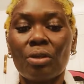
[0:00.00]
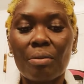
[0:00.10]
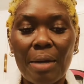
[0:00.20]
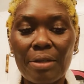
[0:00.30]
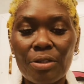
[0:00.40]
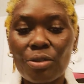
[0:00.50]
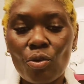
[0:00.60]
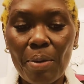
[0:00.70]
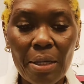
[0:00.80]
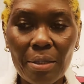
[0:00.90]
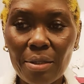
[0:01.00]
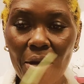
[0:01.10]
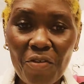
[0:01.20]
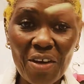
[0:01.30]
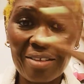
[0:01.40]
on my soap and
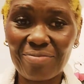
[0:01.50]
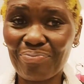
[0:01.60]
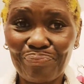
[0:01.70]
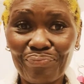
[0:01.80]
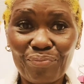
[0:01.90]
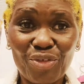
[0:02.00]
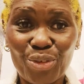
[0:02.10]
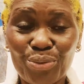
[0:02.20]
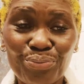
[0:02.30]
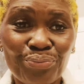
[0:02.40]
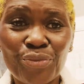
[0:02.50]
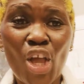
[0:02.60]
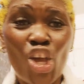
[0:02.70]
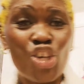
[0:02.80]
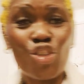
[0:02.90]
stuff, and no.
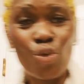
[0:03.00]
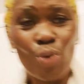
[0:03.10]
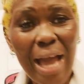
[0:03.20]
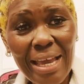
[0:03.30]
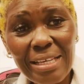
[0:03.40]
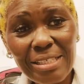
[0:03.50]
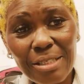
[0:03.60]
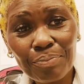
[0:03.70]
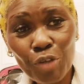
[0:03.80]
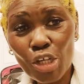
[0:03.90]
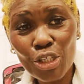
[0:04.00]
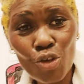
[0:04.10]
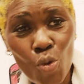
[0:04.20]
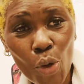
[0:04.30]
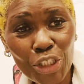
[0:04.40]
So guys,
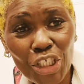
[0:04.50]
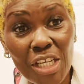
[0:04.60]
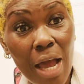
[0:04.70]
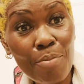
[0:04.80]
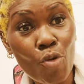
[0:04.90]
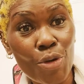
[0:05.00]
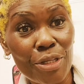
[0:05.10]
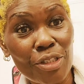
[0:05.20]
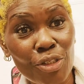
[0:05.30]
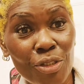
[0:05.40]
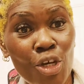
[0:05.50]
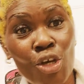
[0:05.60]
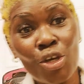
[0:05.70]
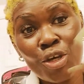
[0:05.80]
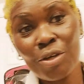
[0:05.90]
continue watching. I'm going to
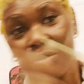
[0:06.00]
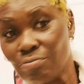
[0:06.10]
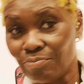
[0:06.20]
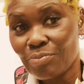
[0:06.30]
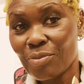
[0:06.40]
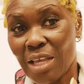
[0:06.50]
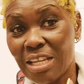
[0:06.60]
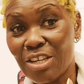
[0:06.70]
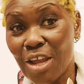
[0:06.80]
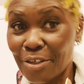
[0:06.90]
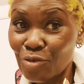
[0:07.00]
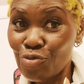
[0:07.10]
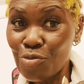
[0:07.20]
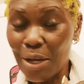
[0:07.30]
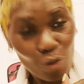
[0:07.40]
in the next
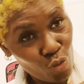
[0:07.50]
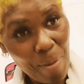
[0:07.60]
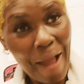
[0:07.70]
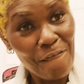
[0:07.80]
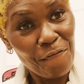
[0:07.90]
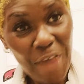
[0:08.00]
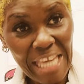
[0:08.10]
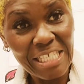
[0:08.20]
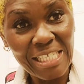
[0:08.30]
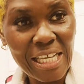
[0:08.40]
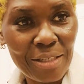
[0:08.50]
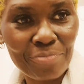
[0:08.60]
room and do my face.